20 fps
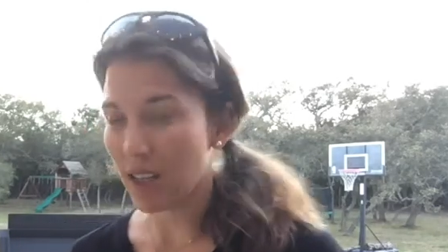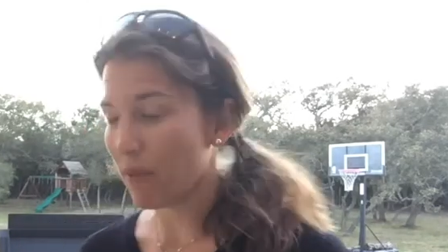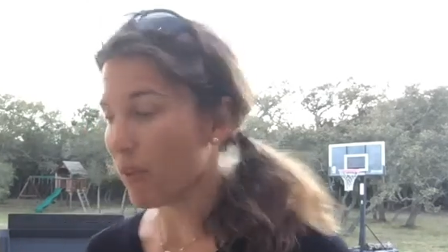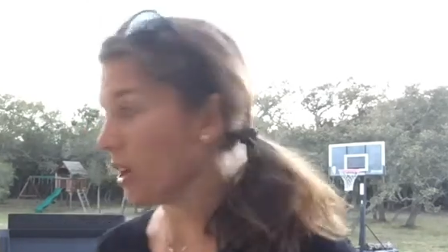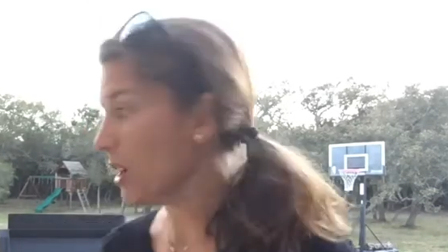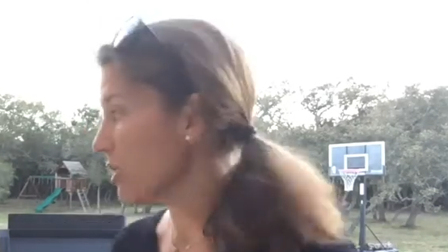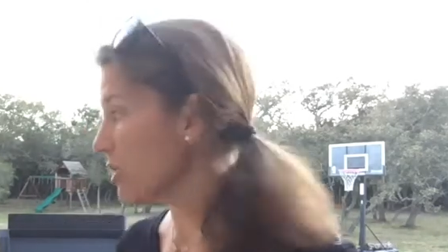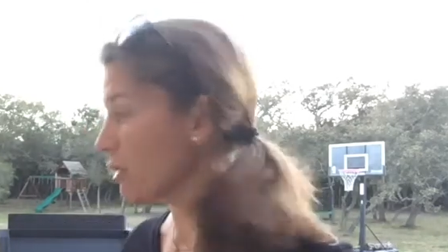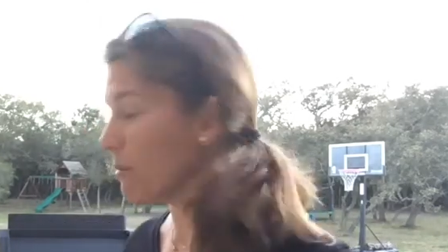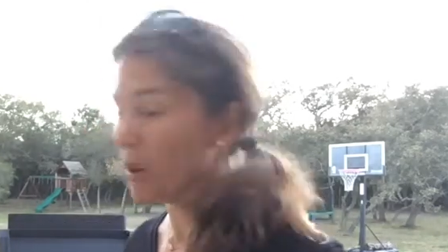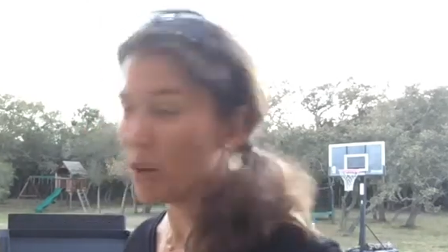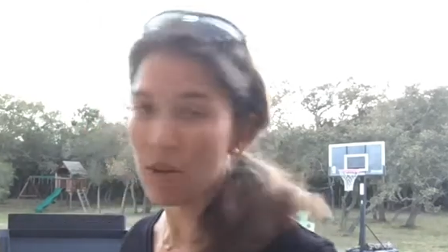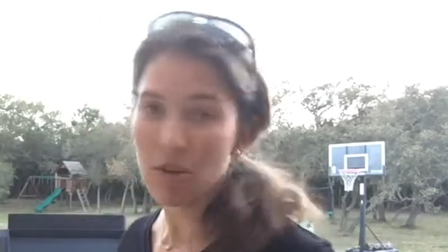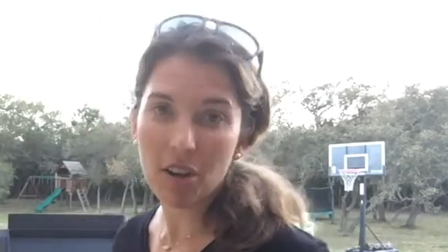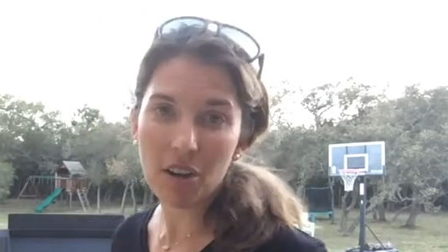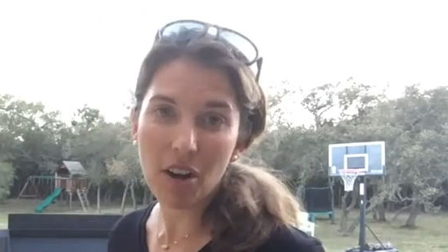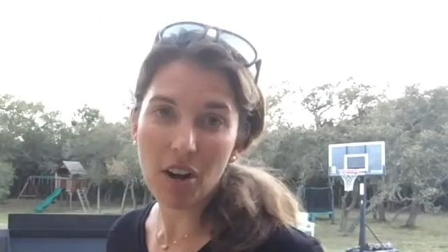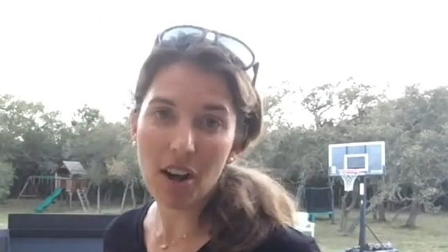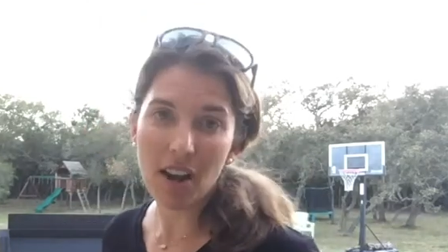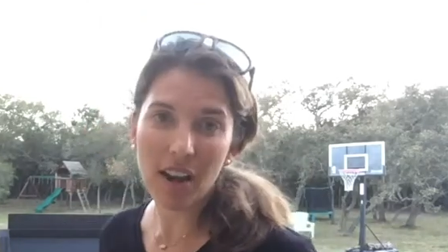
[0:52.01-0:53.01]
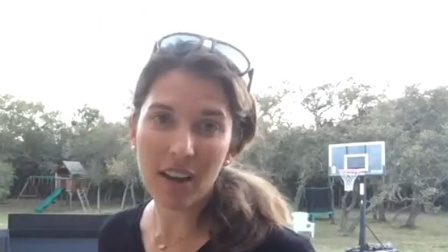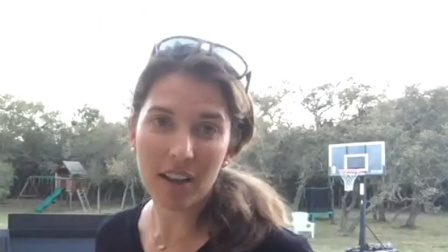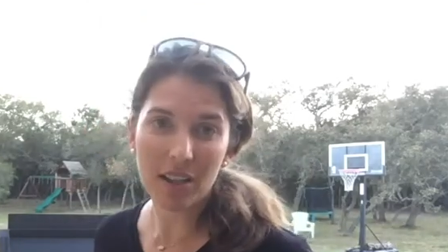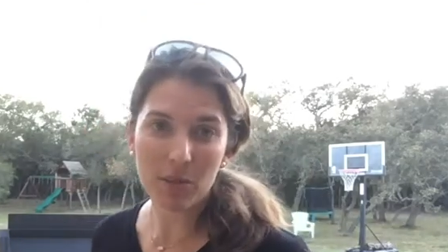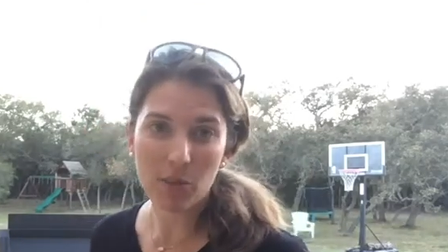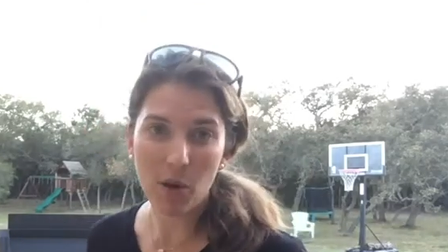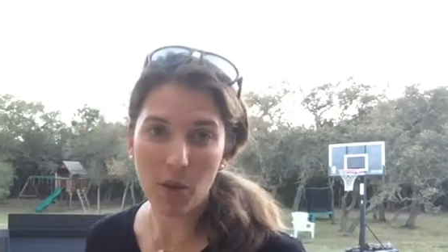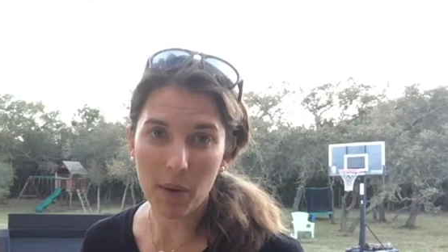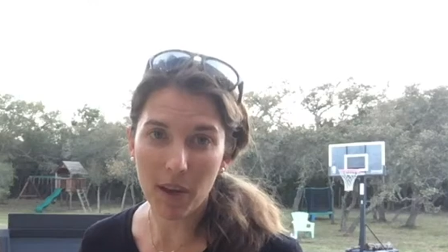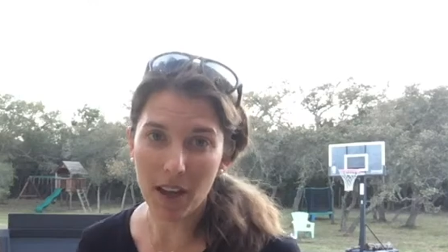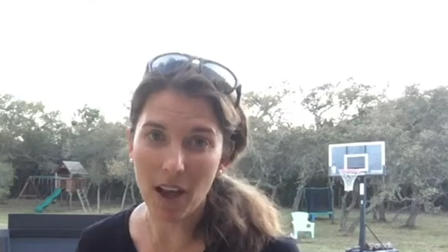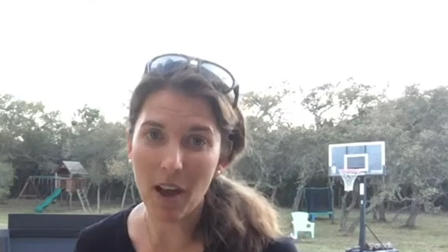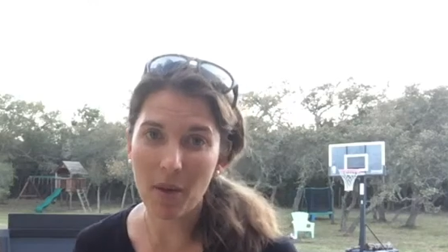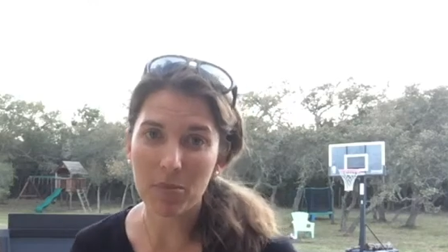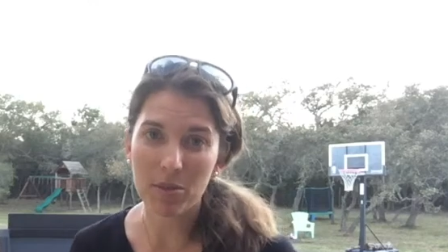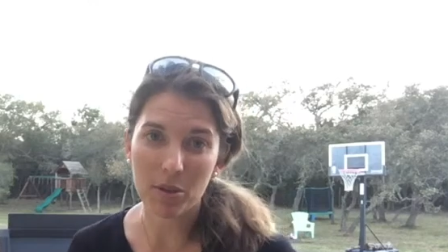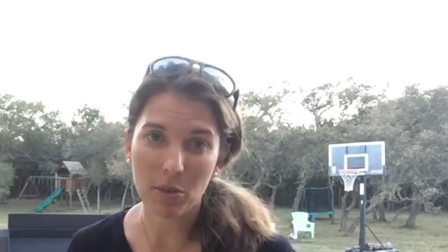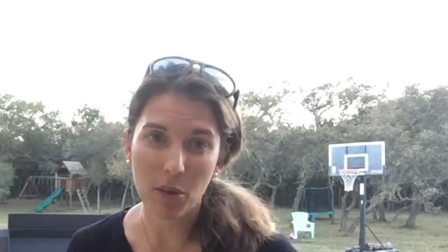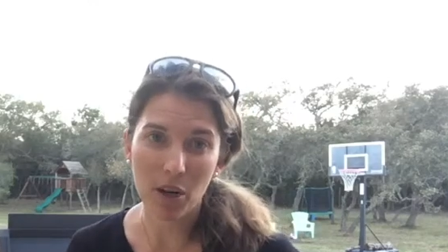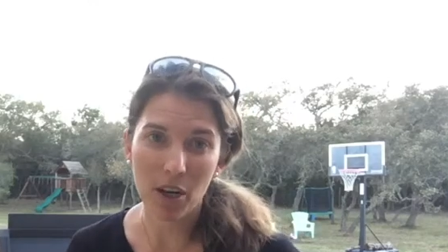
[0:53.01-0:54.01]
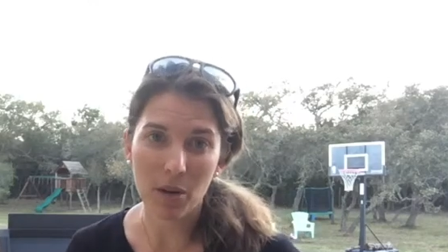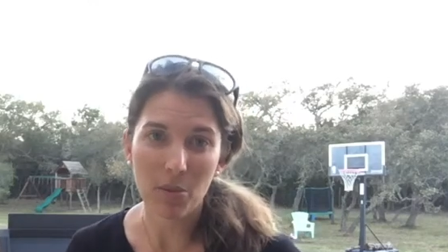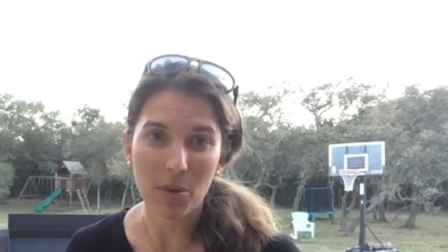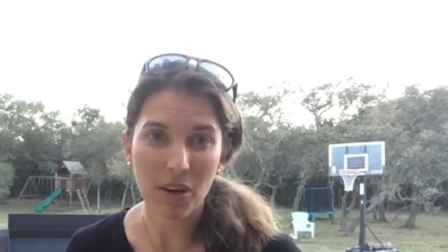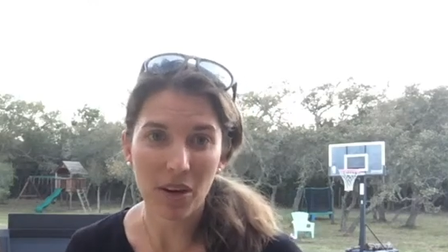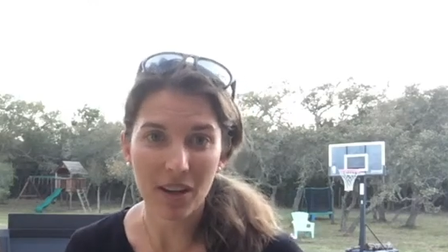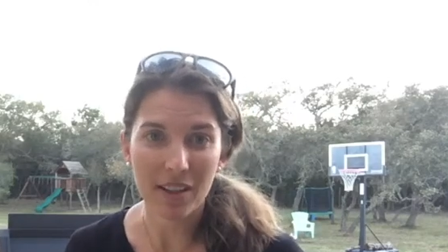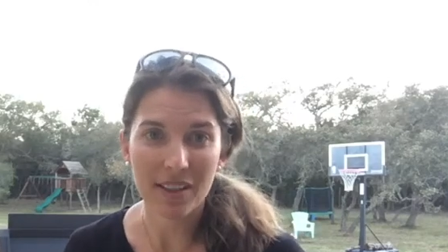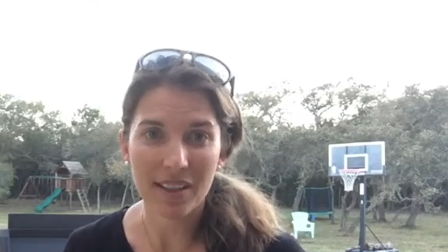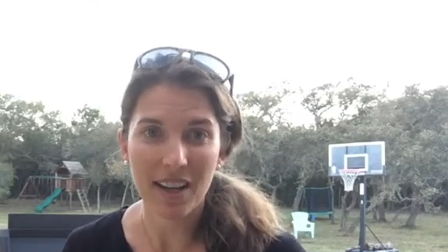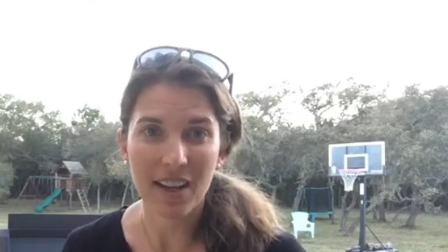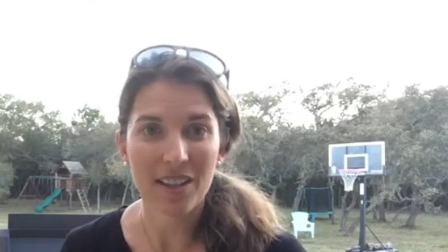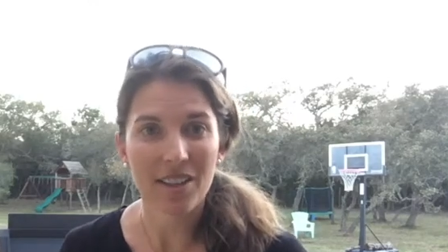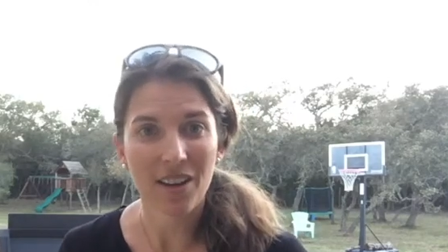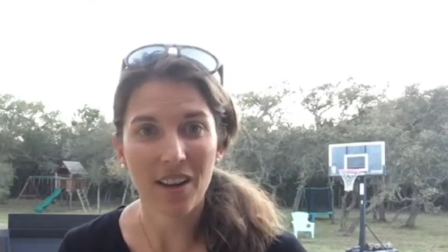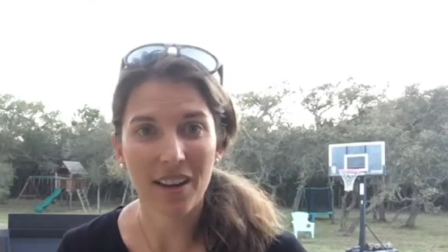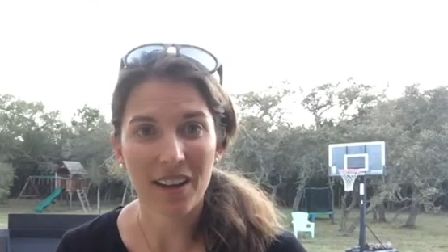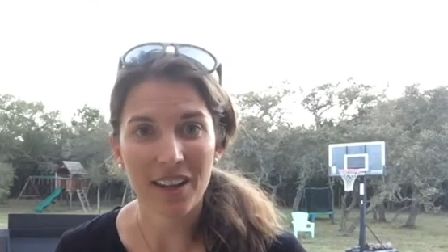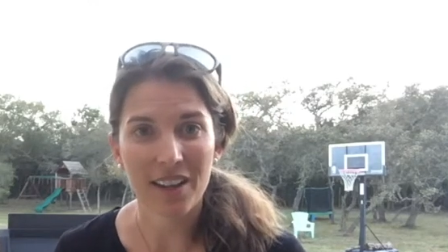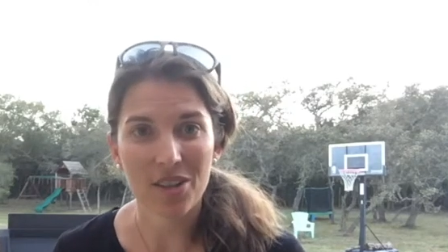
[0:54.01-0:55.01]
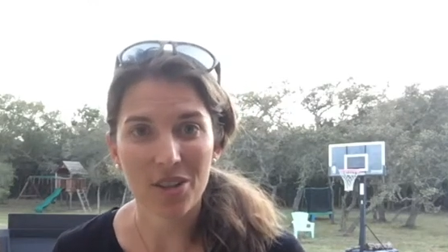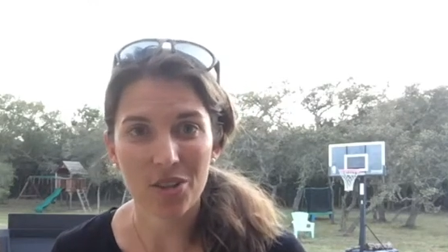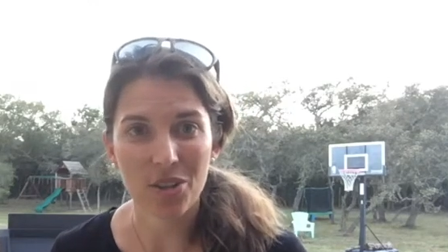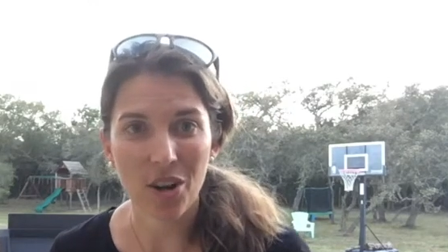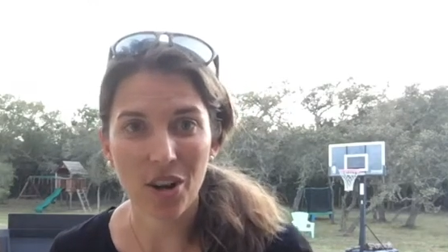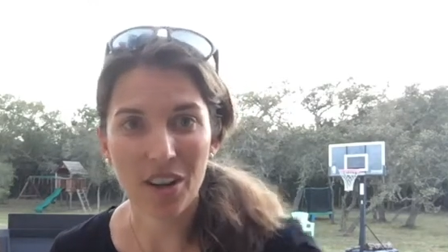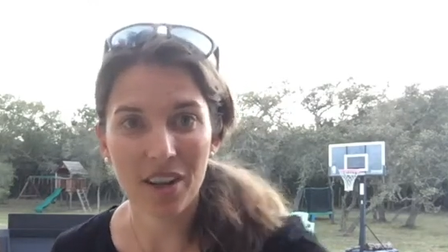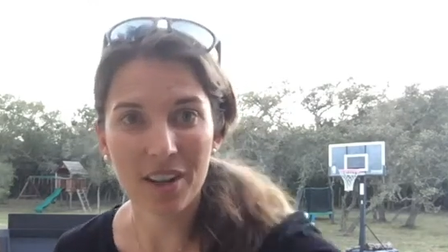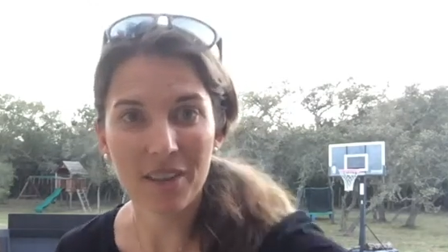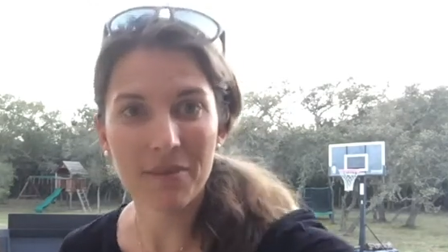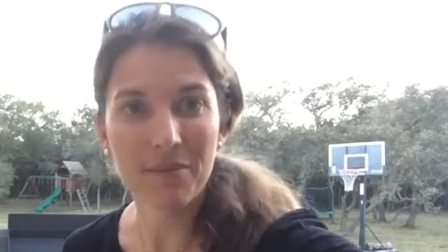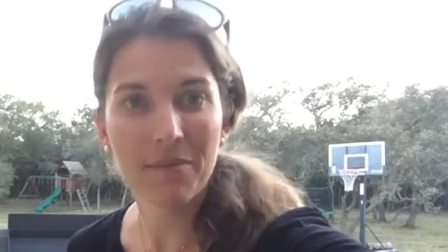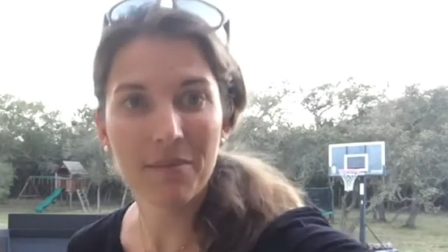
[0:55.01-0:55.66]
I've already turned my unit on, it's warming up, so we're gonna put our steaks on and get started.